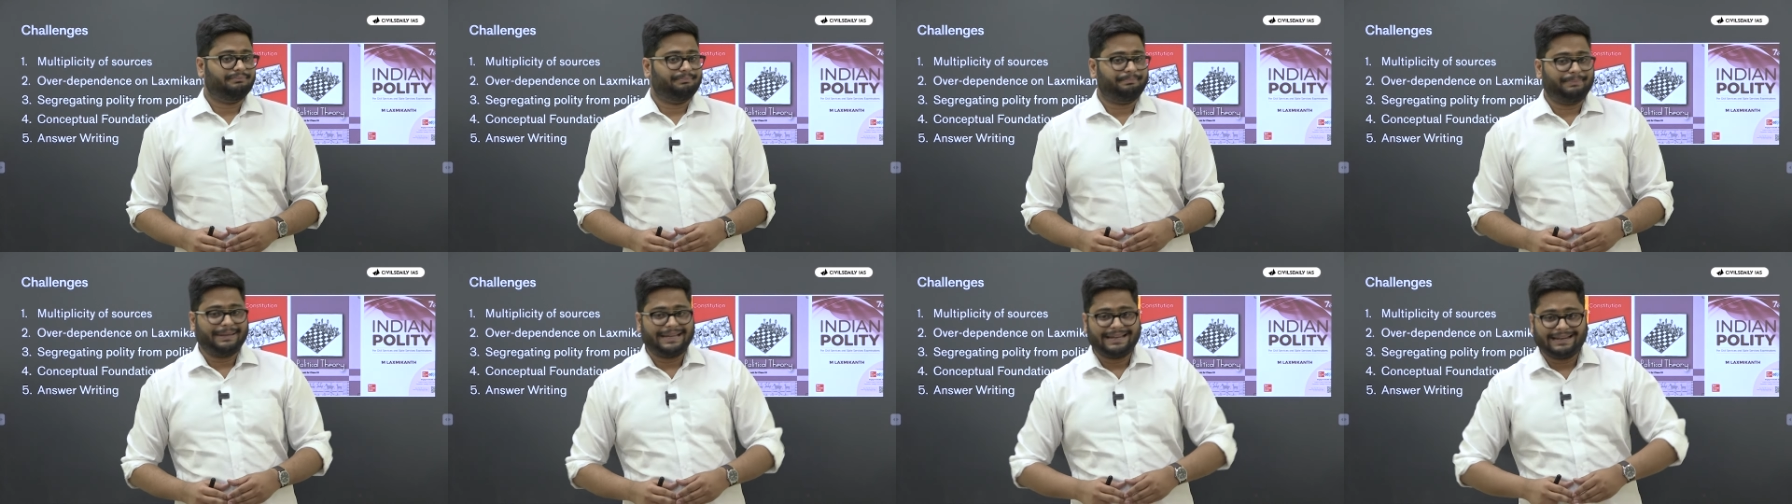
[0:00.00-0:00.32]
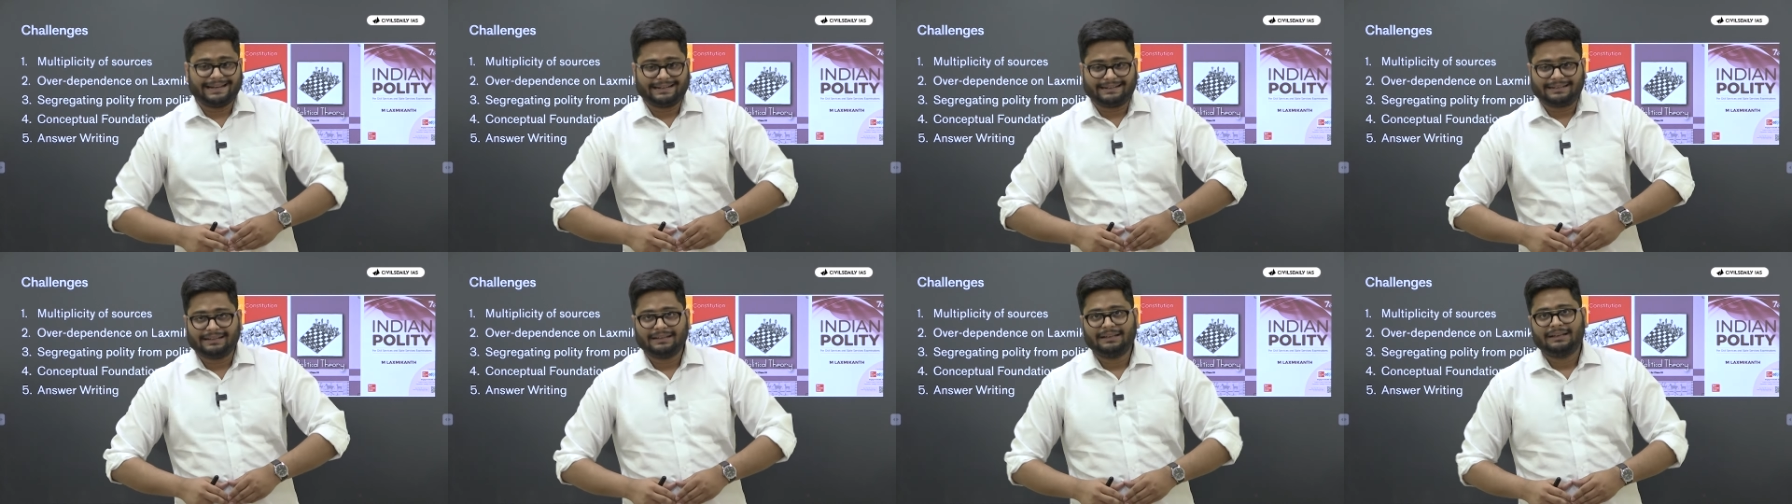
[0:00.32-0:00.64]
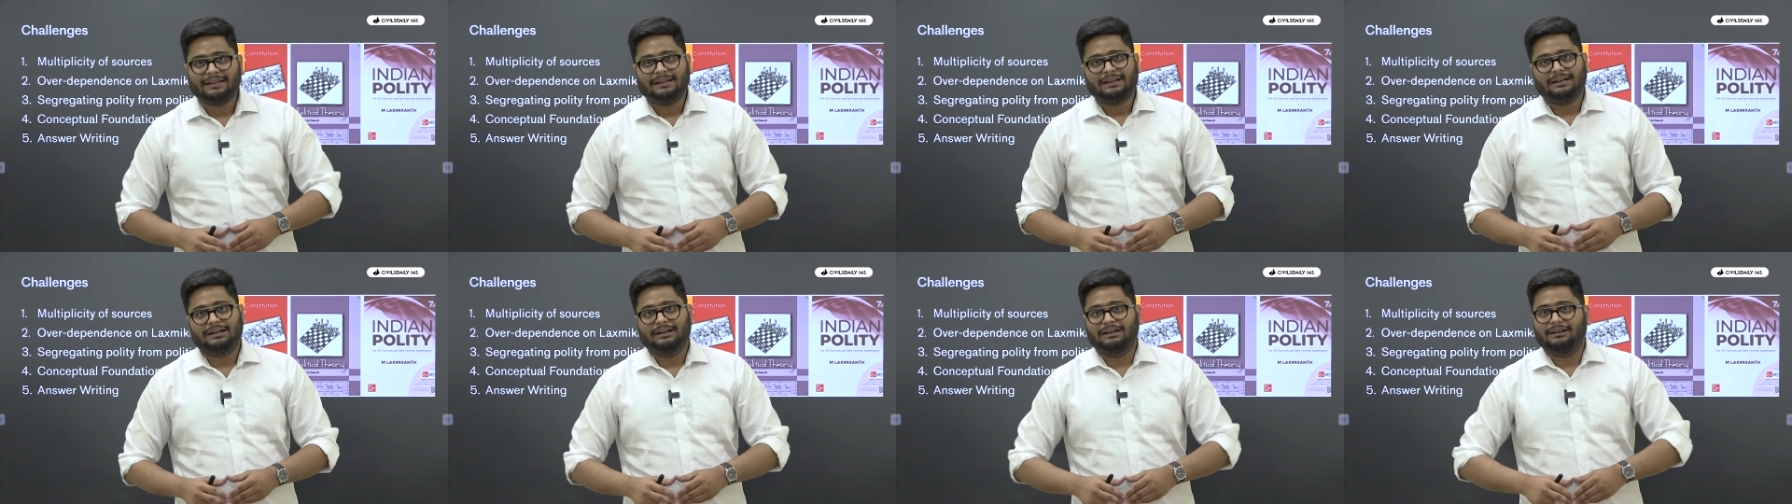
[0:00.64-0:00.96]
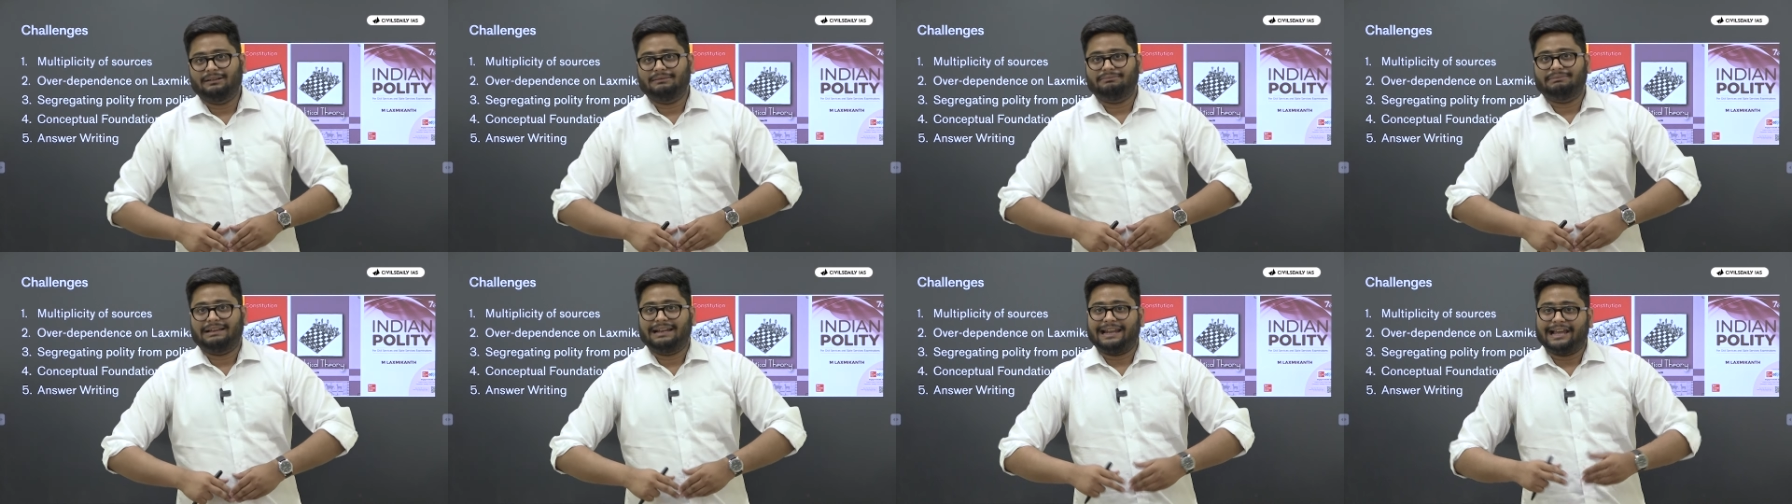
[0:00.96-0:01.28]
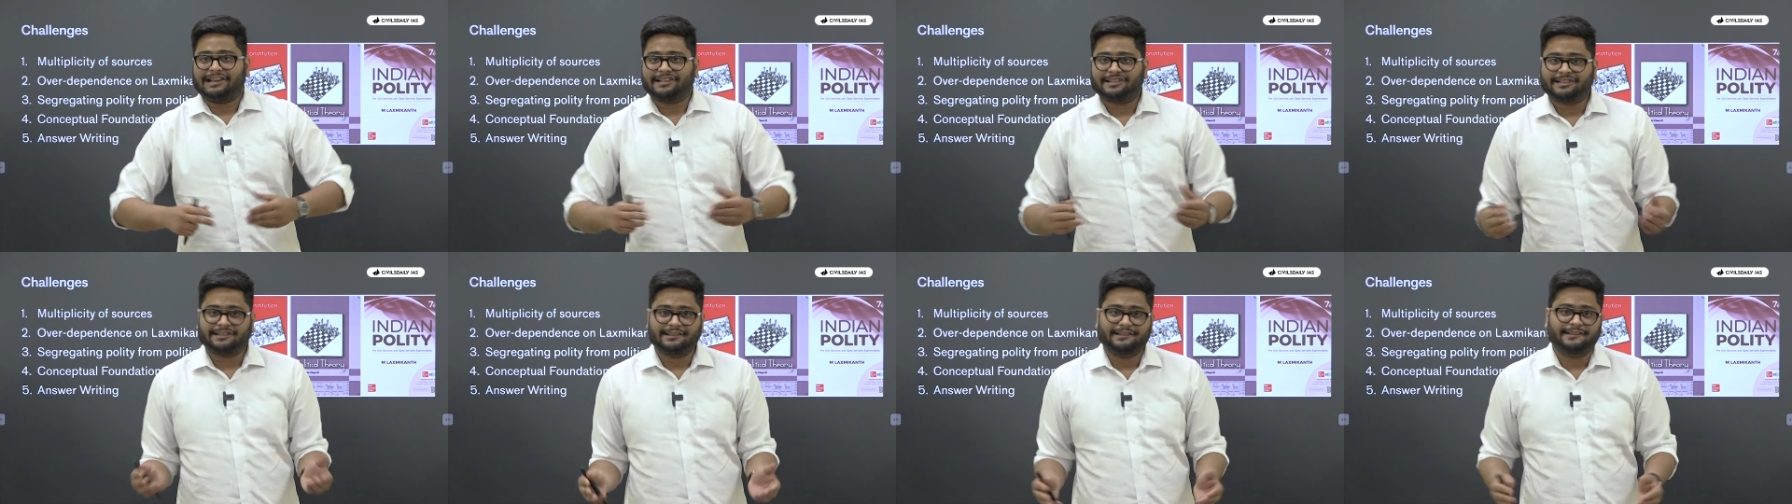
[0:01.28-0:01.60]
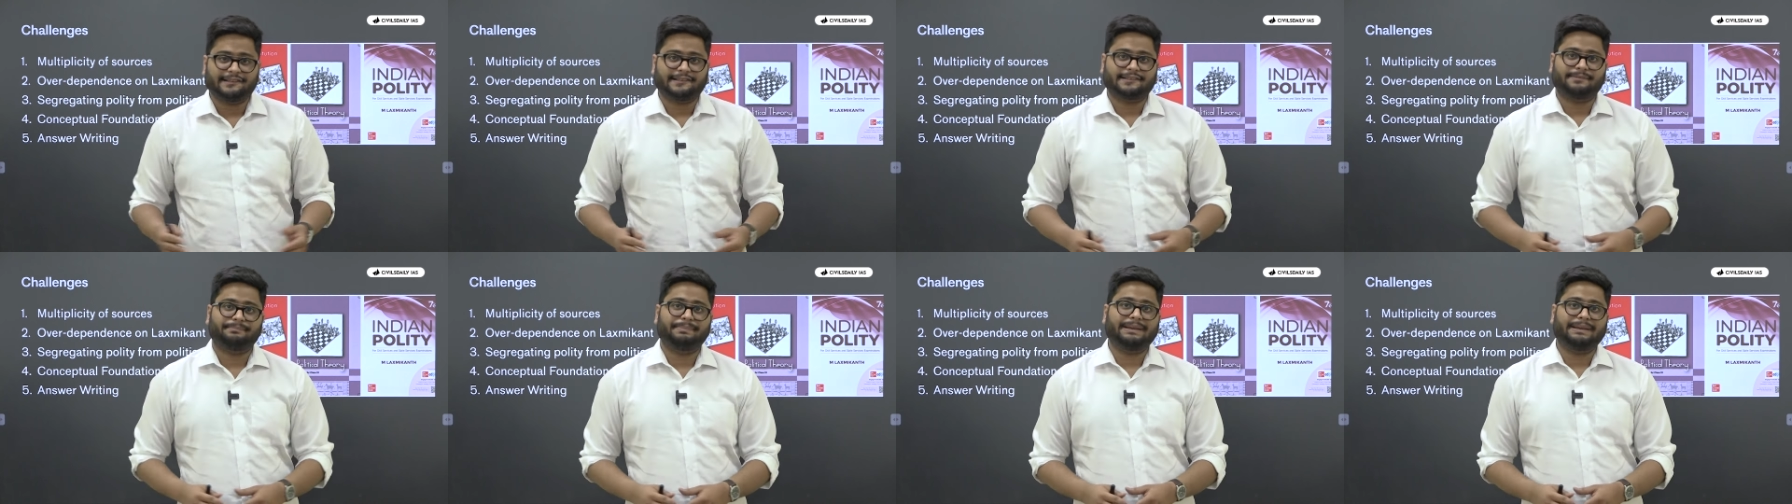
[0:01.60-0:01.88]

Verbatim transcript: be it uh, elections,